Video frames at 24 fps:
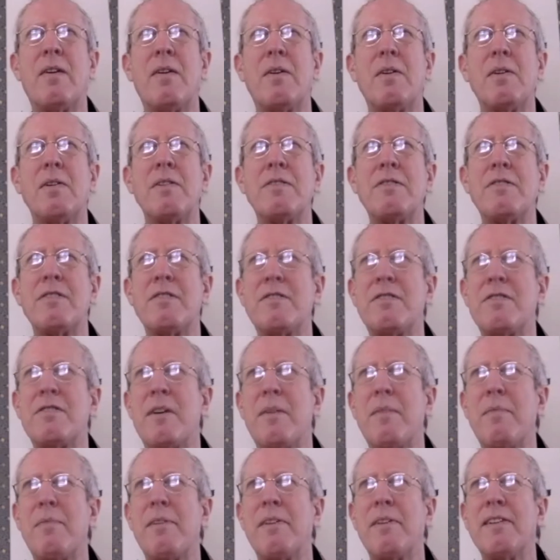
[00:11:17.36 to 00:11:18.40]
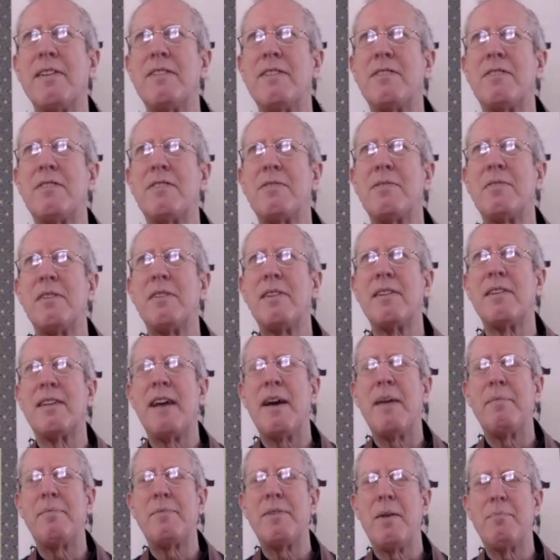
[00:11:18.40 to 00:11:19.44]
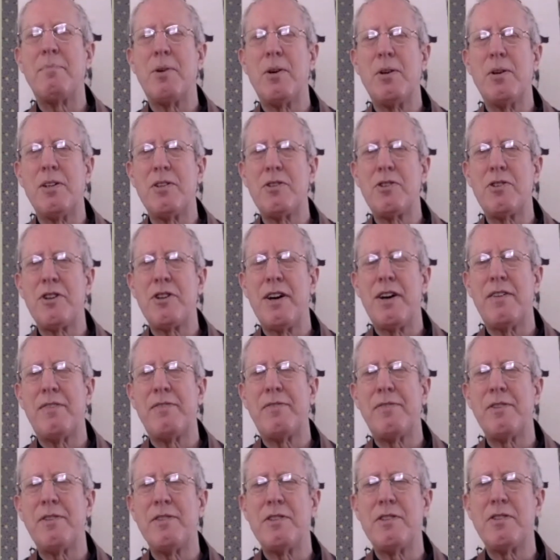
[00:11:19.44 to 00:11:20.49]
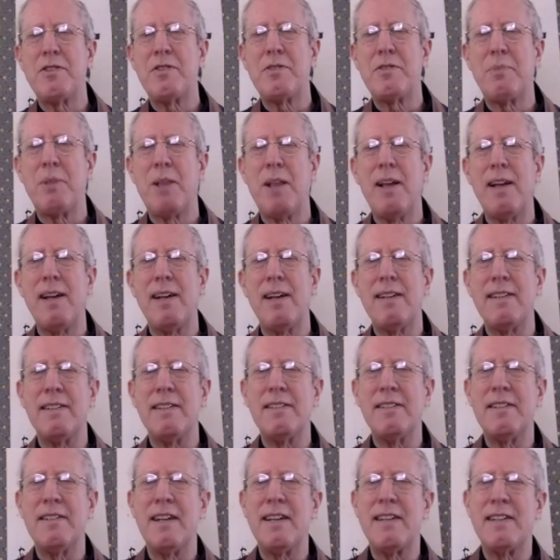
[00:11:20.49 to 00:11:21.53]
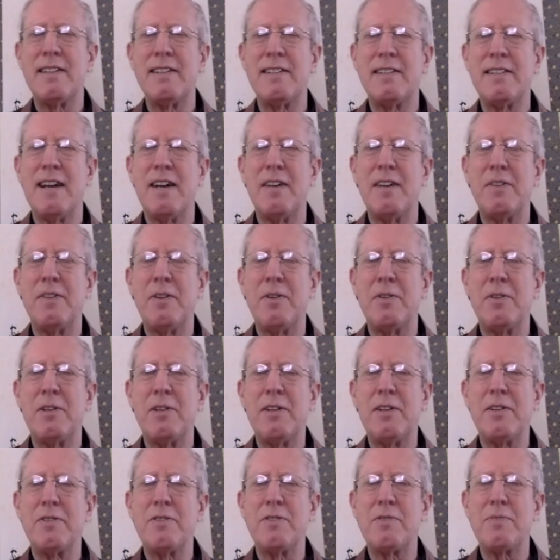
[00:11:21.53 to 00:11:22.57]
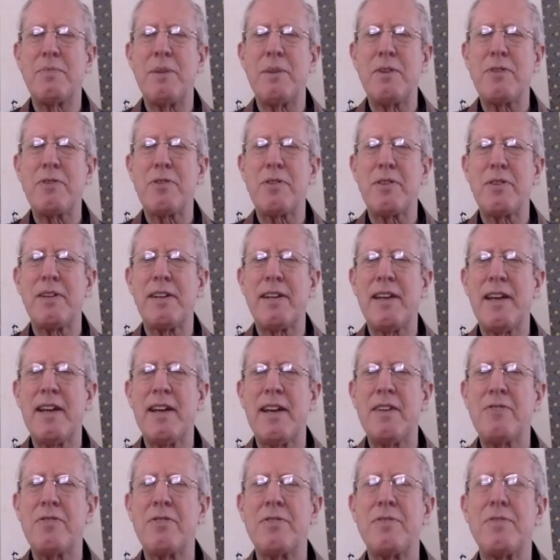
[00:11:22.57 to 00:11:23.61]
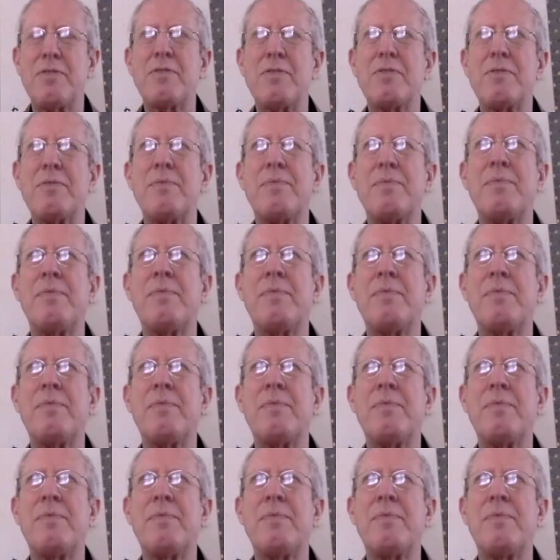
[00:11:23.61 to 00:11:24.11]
Or is it something that's kept up on a shelf for display and taken down only on special occasions?